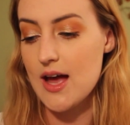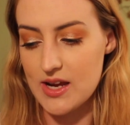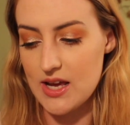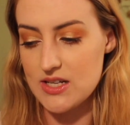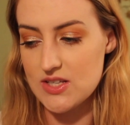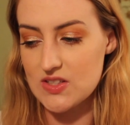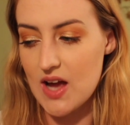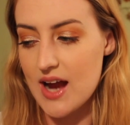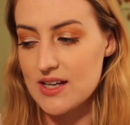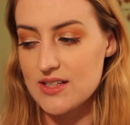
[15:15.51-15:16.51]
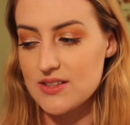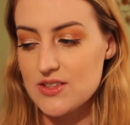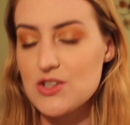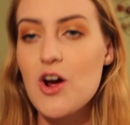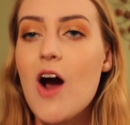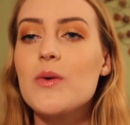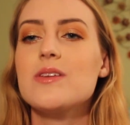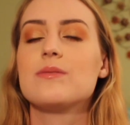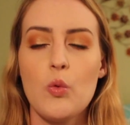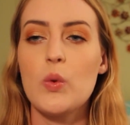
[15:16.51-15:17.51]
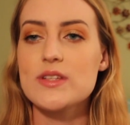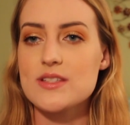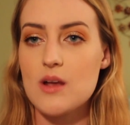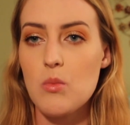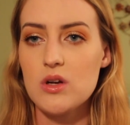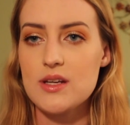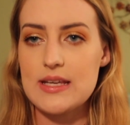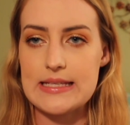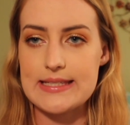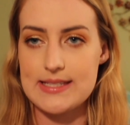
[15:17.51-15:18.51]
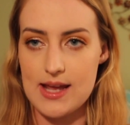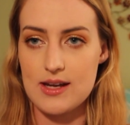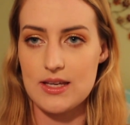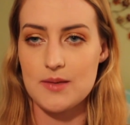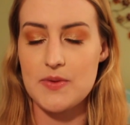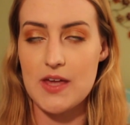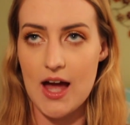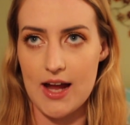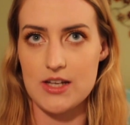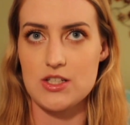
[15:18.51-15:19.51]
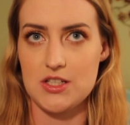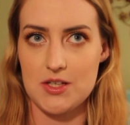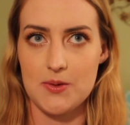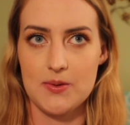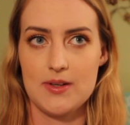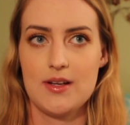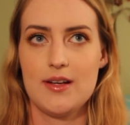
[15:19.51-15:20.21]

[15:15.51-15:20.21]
And I just kind of, you know how when someone is standing behind you,